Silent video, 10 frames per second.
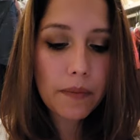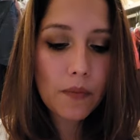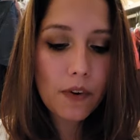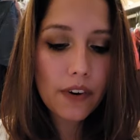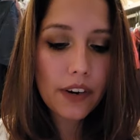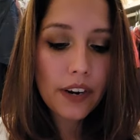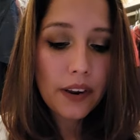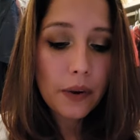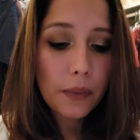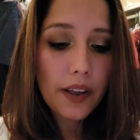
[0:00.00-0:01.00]
more.
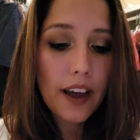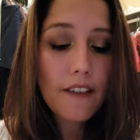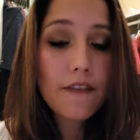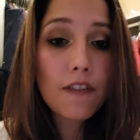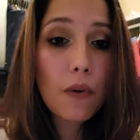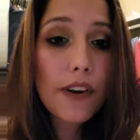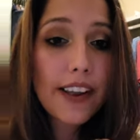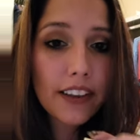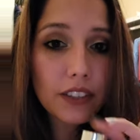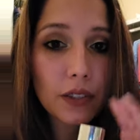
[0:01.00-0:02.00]
We got
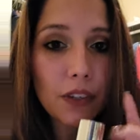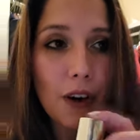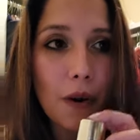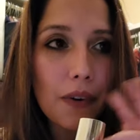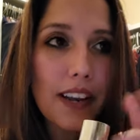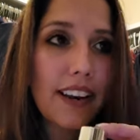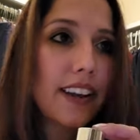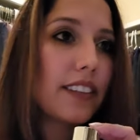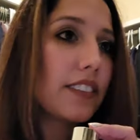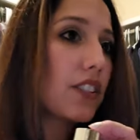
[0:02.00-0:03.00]
Floriental
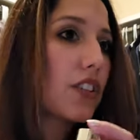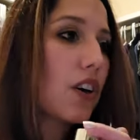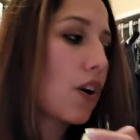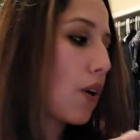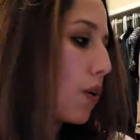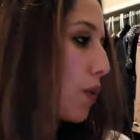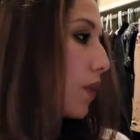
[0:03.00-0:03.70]
Coconut. So,